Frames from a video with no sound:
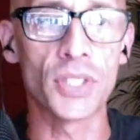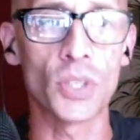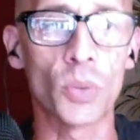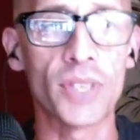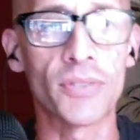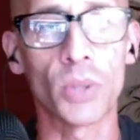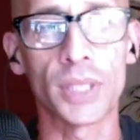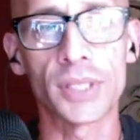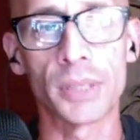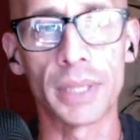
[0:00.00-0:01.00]
to
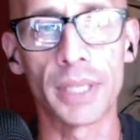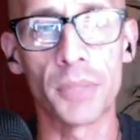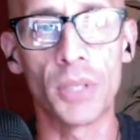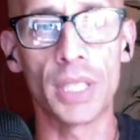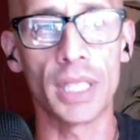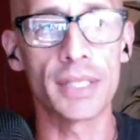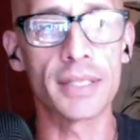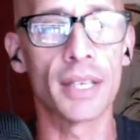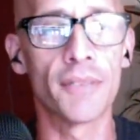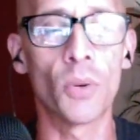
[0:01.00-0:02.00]
reforest urban communities.
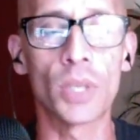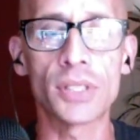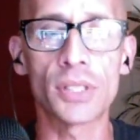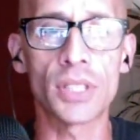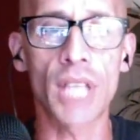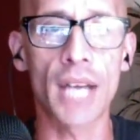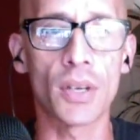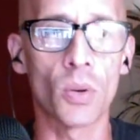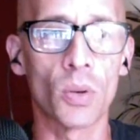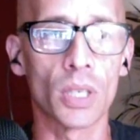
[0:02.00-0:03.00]

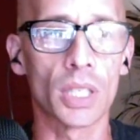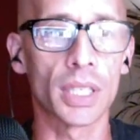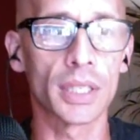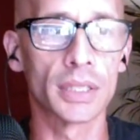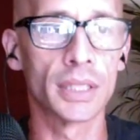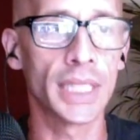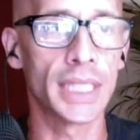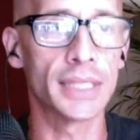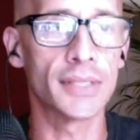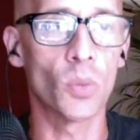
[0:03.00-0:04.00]
Forester.org
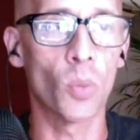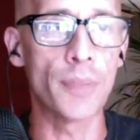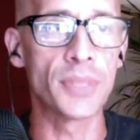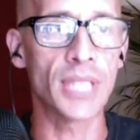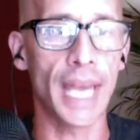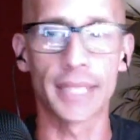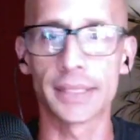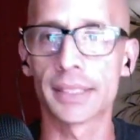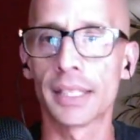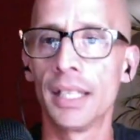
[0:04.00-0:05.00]
is the website.